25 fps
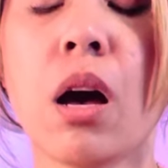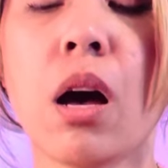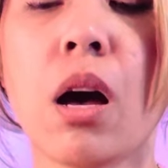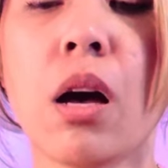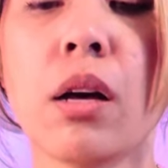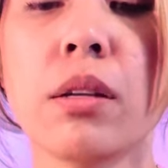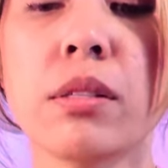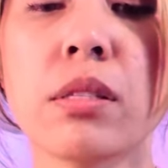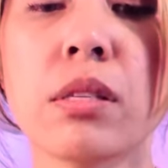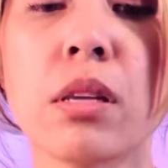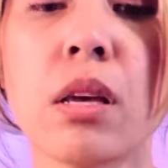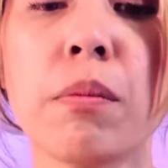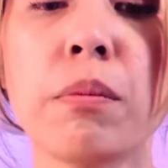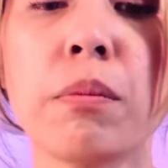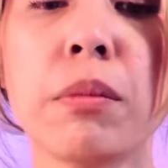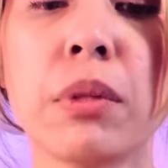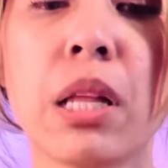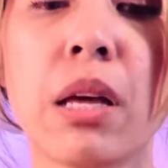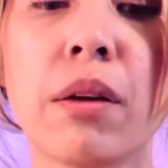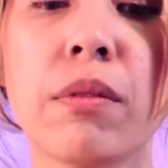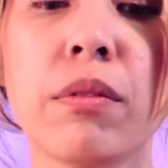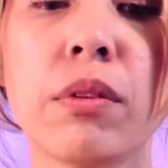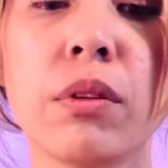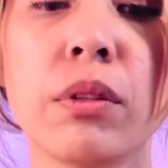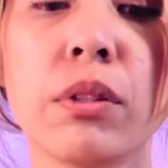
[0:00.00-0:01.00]
On some
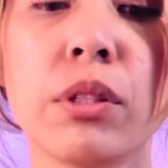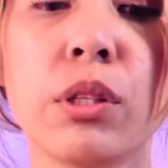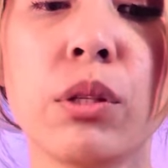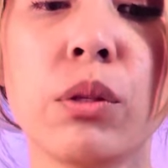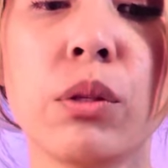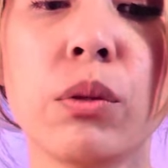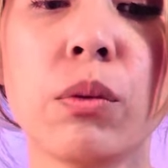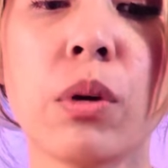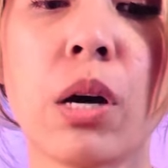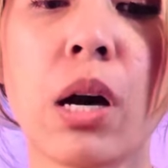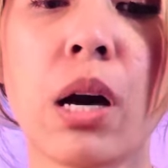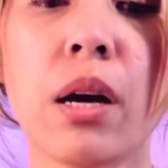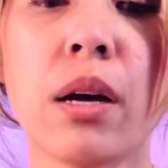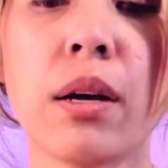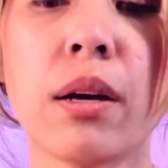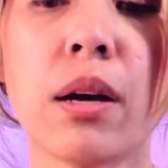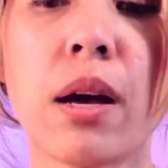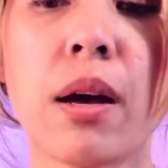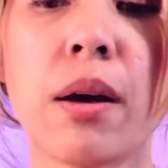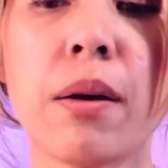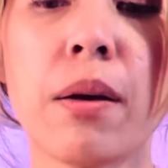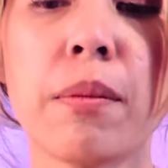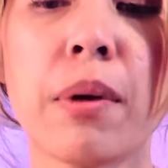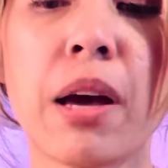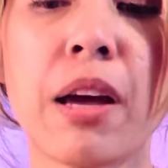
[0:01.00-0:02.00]
level, you
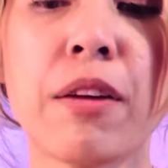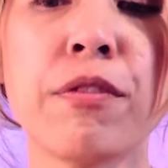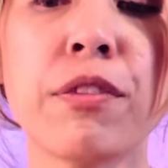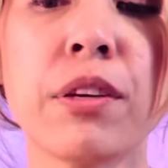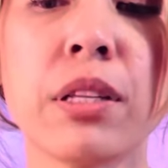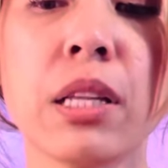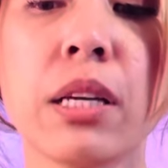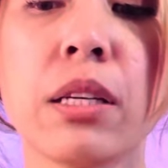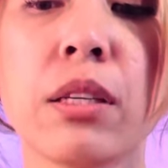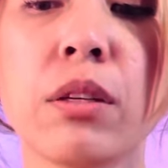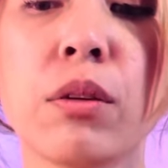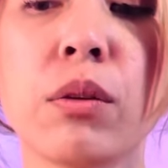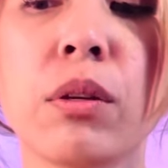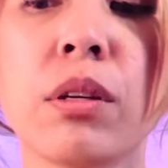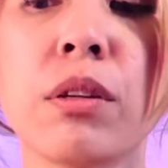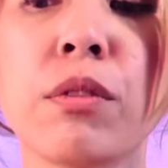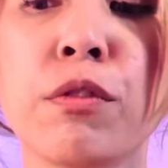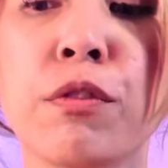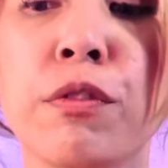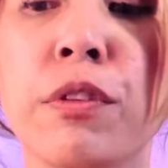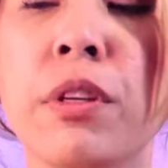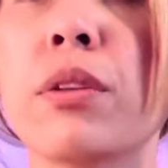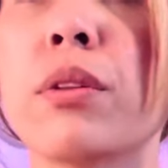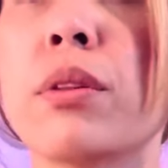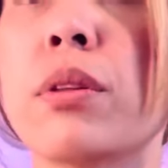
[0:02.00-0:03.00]
um, I feel like you can
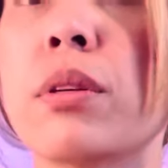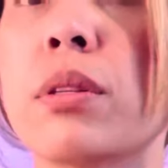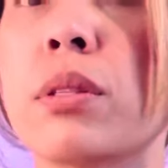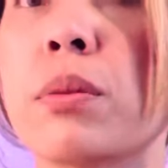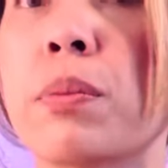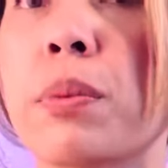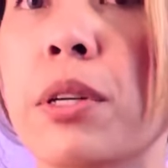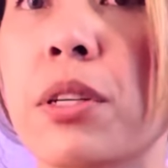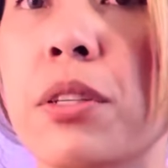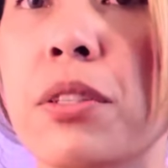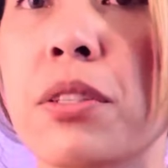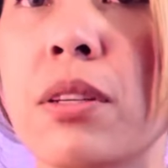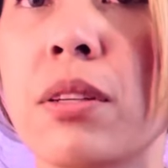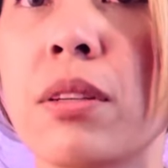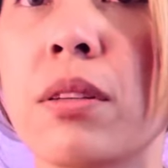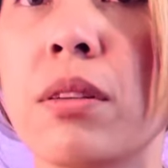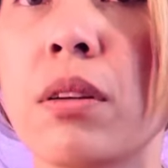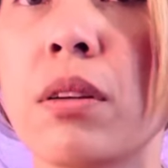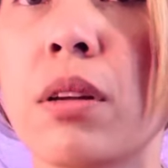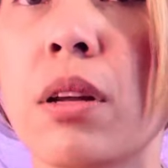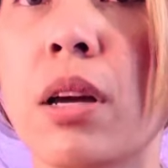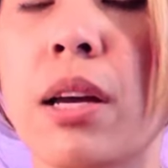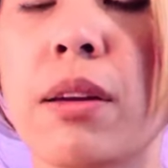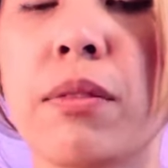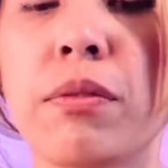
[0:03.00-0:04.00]
feel this person.
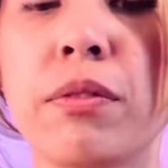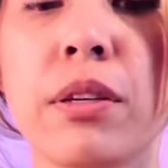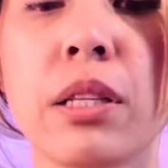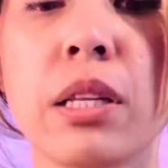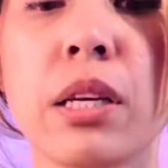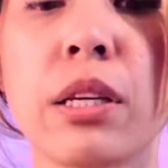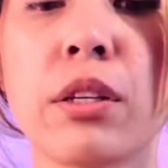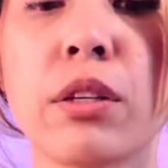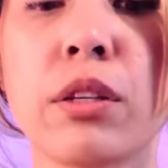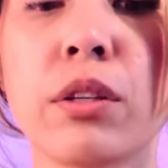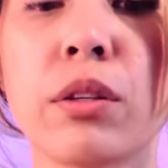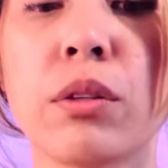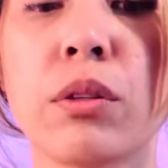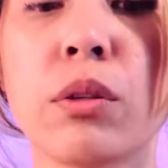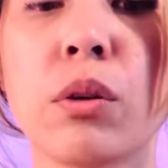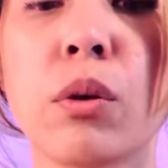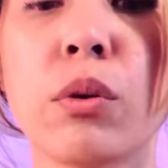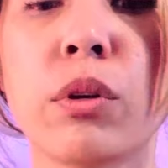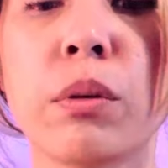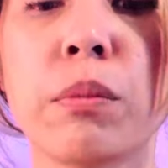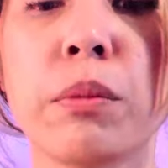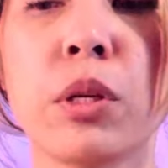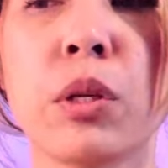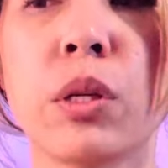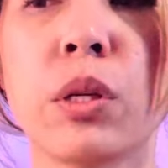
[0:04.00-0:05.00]
I feel like you're no
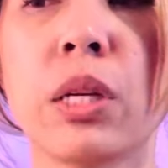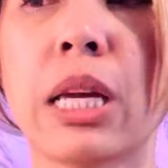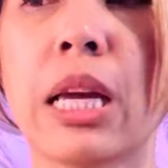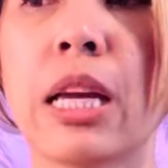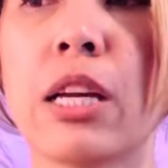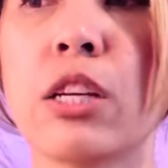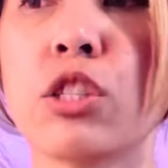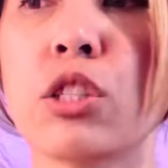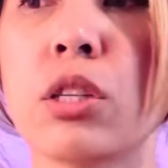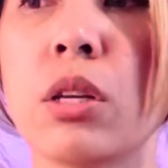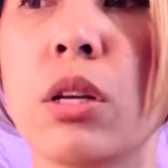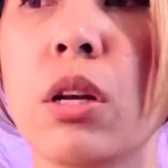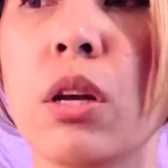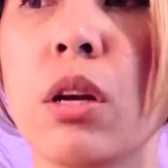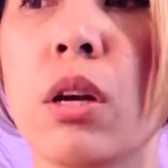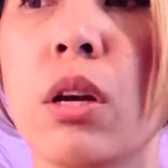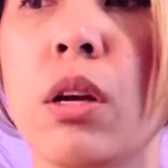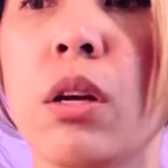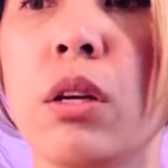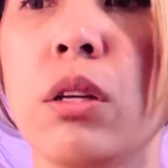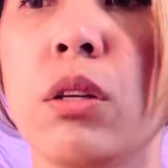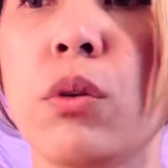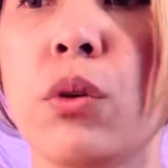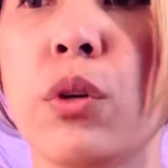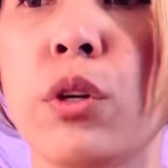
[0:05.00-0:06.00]
communication.
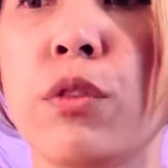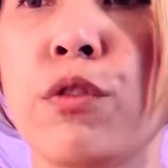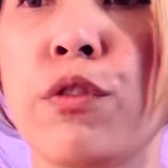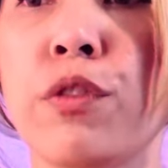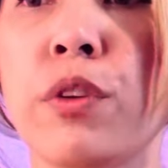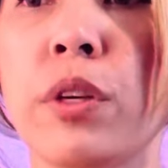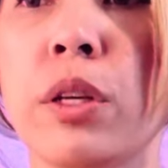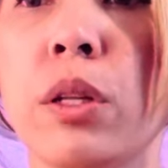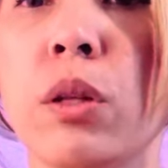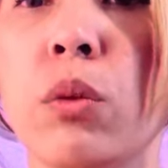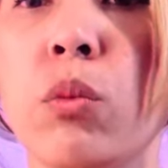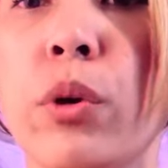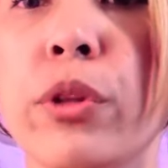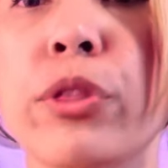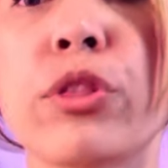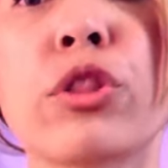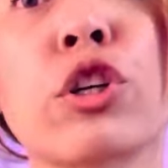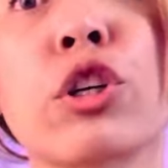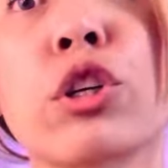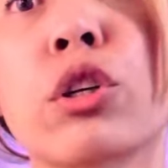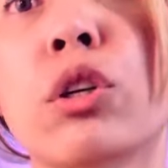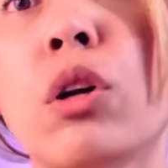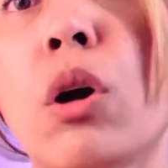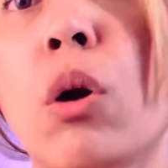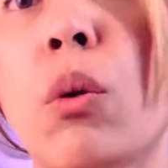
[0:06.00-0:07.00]
You could feel what
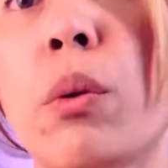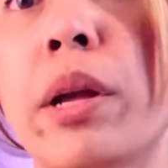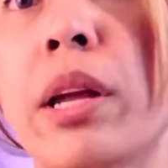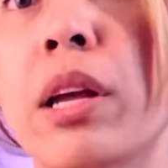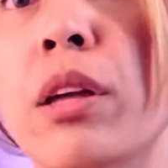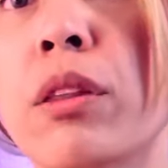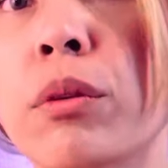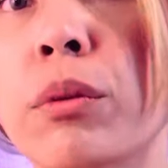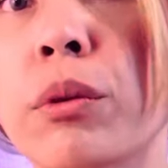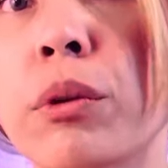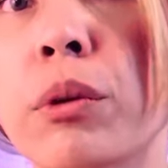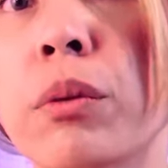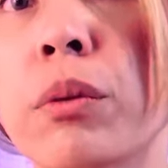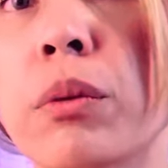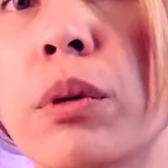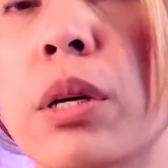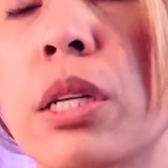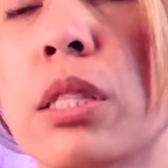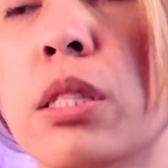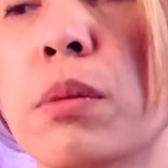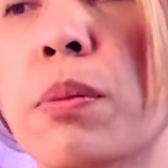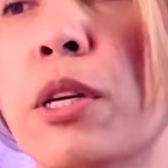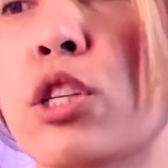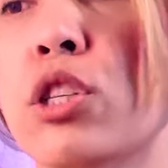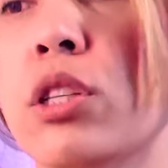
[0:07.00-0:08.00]
they're going through,
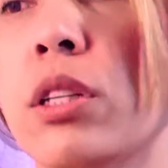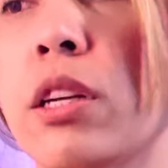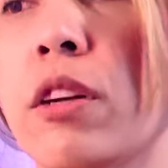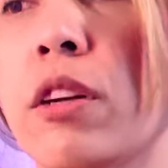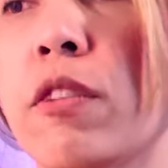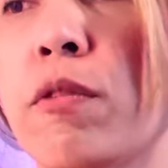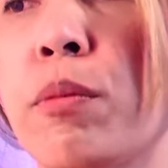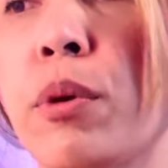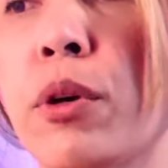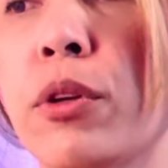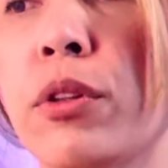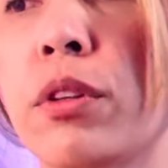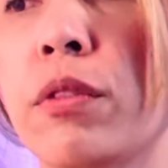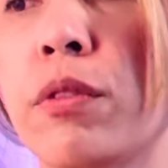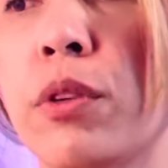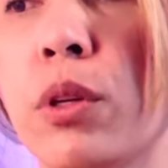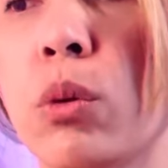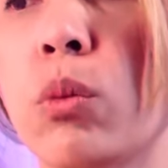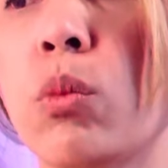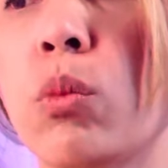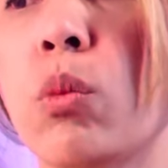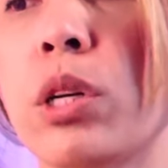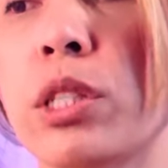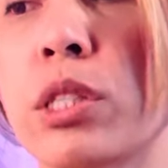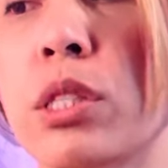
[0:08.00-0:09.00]
especially if both of you
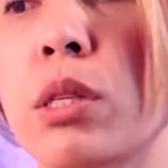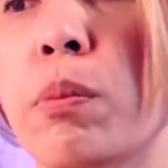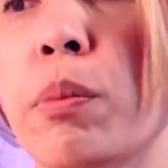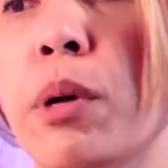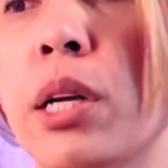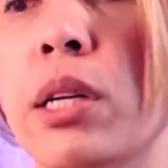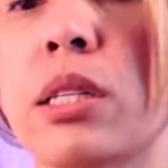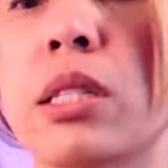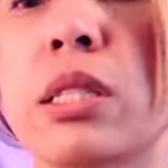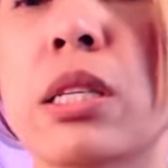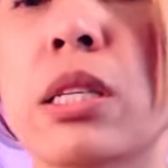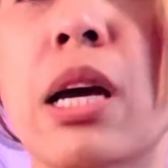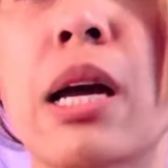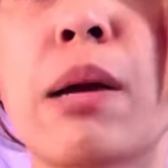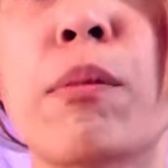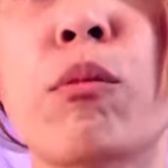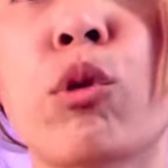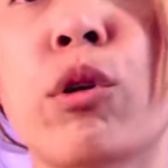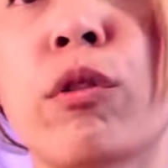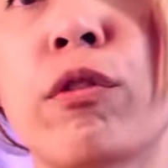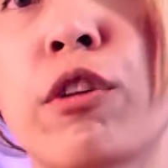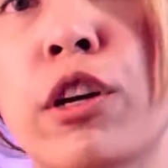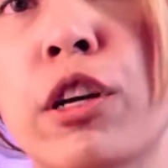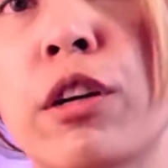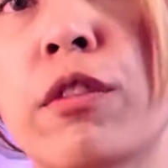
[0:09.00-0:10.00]
once upon a time
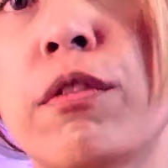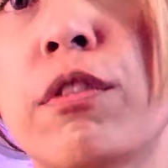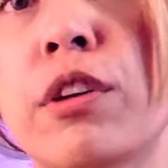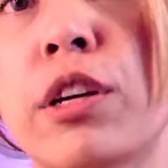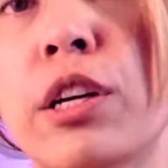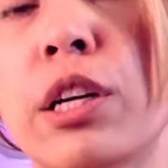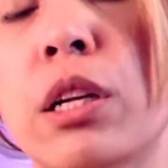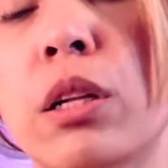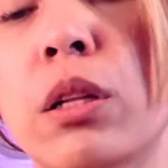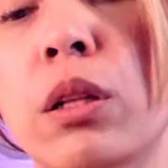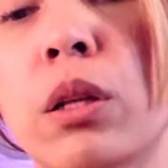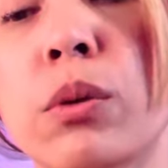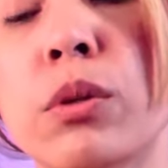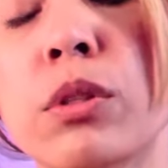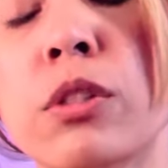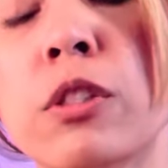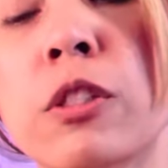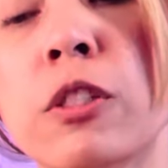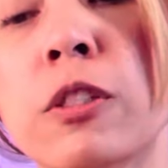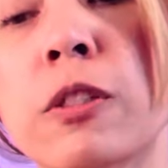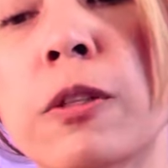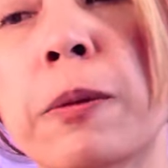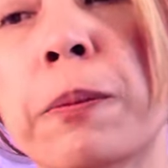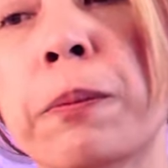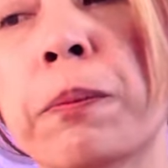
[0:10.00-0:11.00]
were very, very
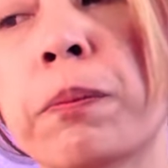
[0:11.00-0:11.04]
close.